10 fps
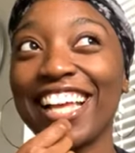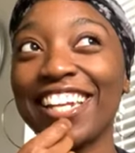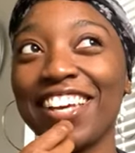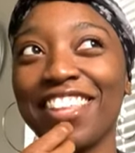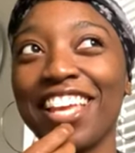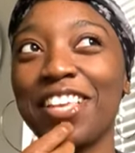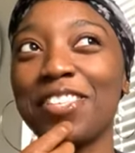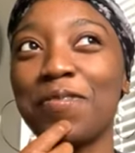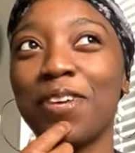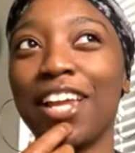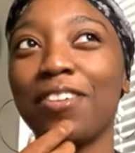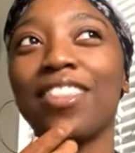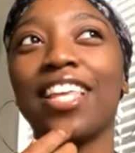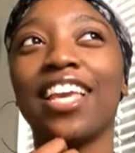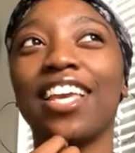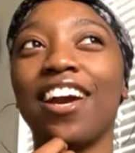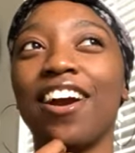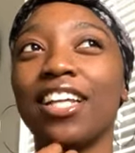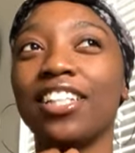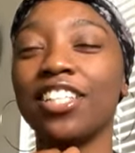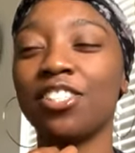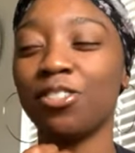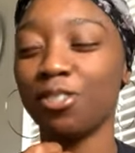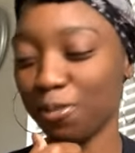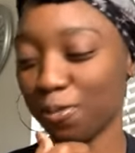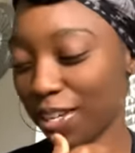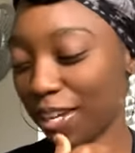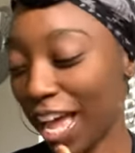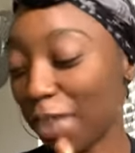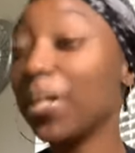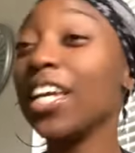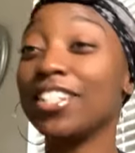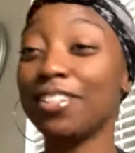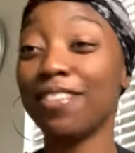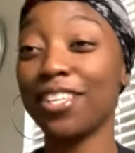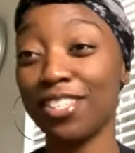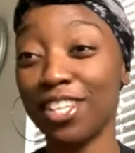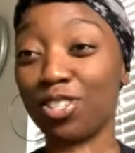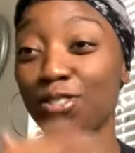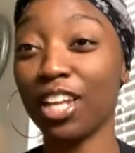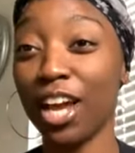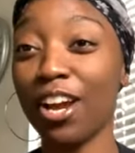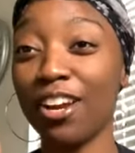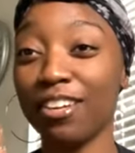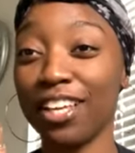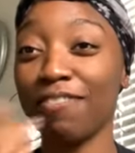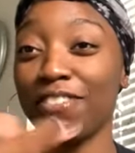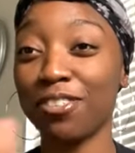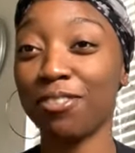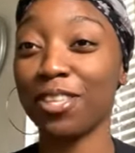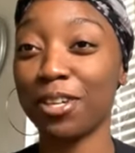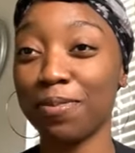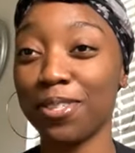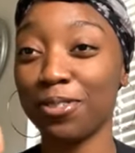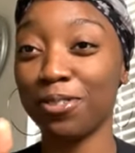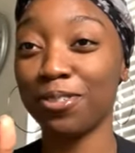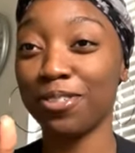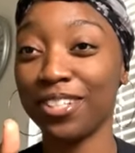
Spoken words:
I know the answer, but I don't think our listeners will. How much of this did you learn in physical therapy school?